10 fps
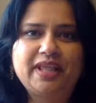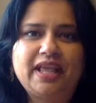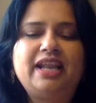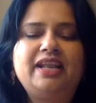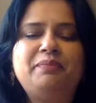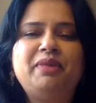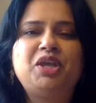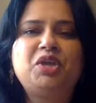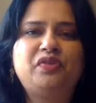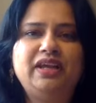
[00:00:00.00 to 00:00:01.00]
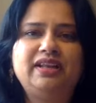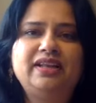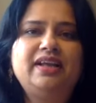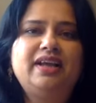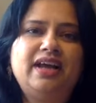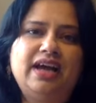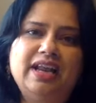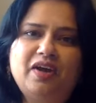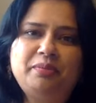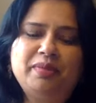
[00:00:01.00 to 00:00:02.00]
and make you feel a
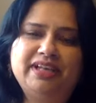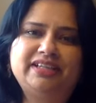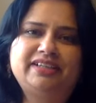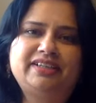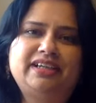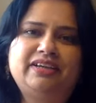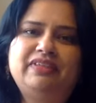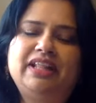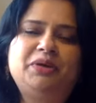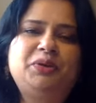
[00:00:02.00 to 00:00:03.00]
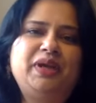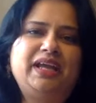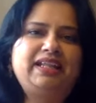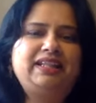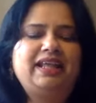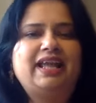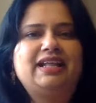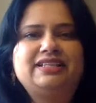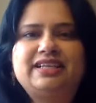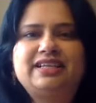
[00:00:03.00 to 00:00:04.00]
lot better without doing anything
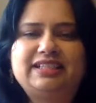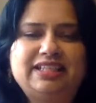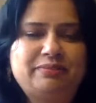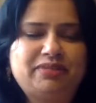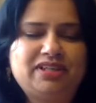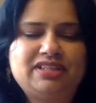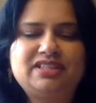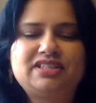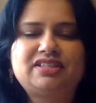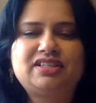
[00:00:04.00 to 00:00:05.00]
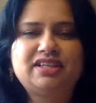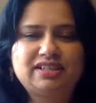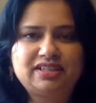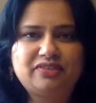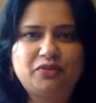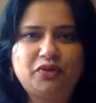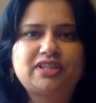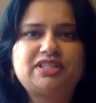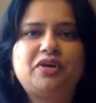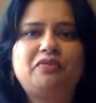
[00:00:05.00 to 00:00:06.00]
else except just
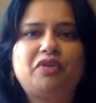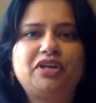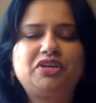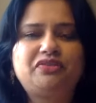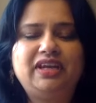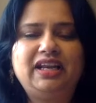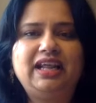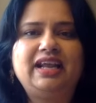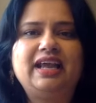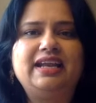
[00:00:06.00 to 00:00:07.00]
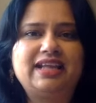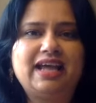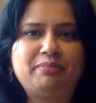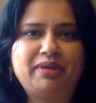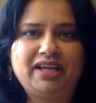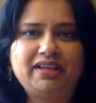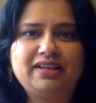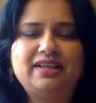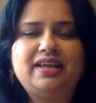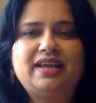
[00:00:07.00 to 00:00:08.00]
focusing on what you're feeling and tapping.
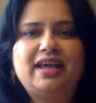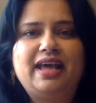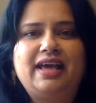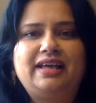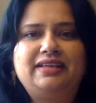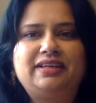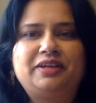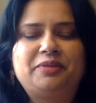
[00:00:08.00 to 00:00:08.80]
And